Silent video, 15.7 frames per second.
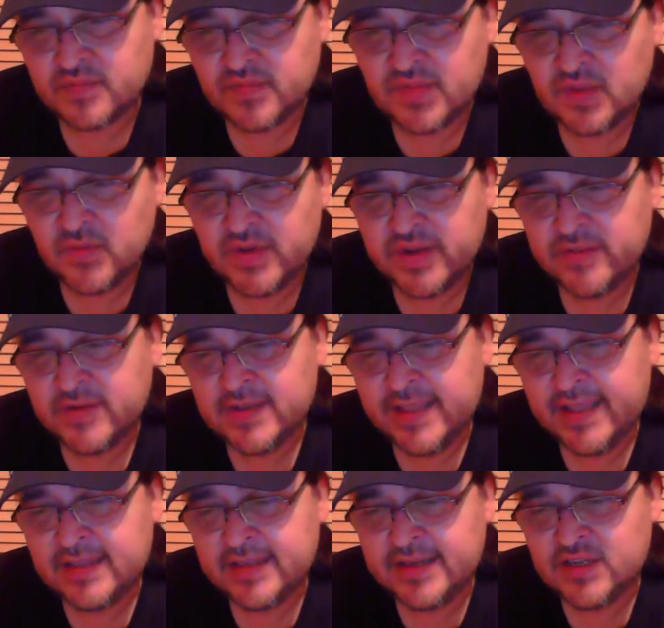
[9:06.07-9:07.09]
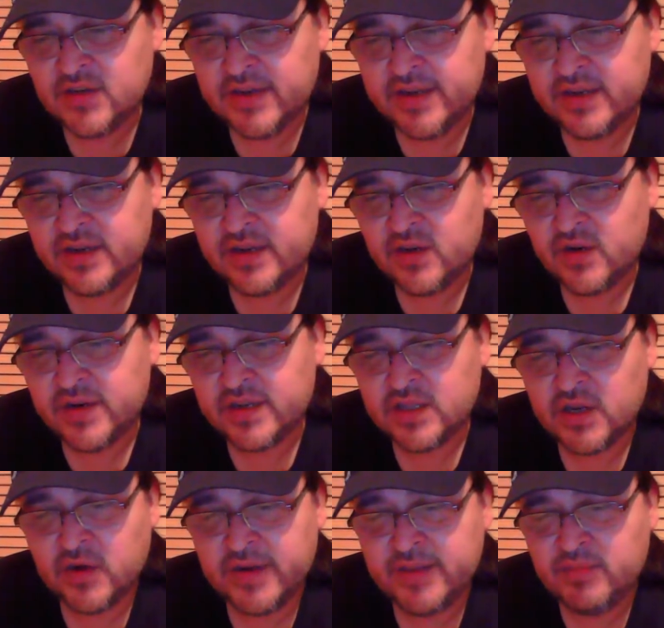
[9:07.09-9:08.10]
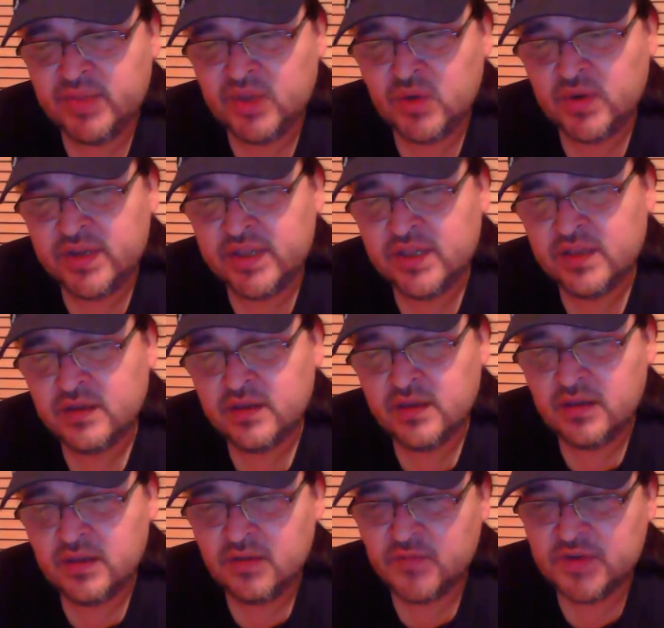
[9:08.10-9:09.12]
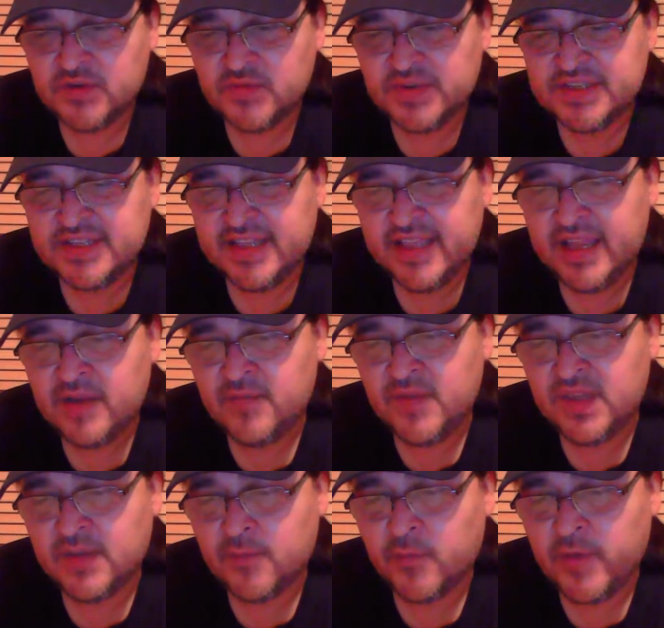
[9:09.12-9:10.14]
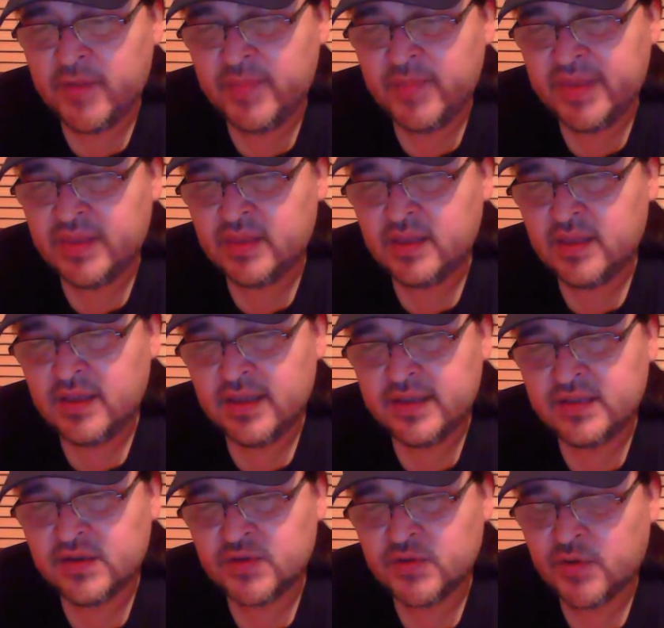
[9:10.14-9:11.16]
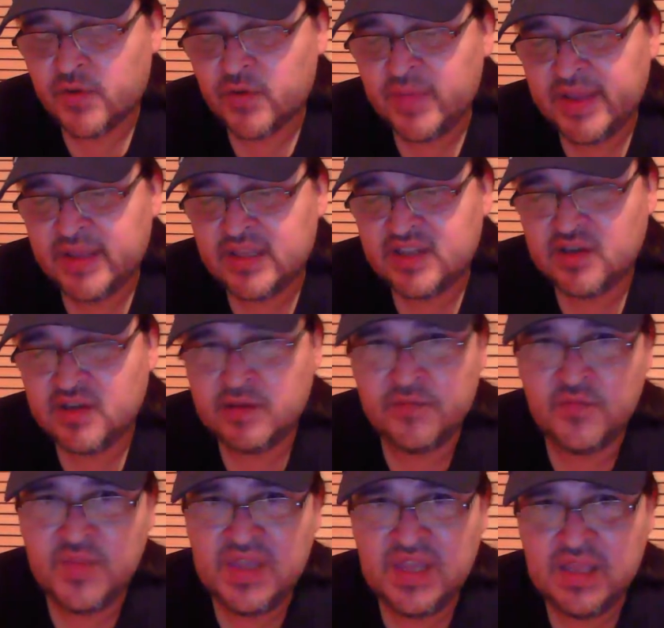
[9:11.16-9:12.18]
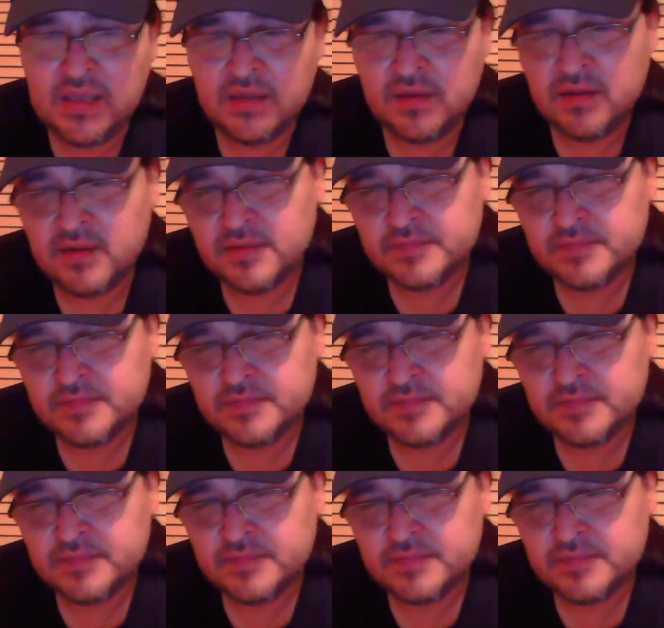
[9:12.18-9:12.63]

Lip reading: would have gladly traded her alluring beauty, which was the envy of women and the torment of men,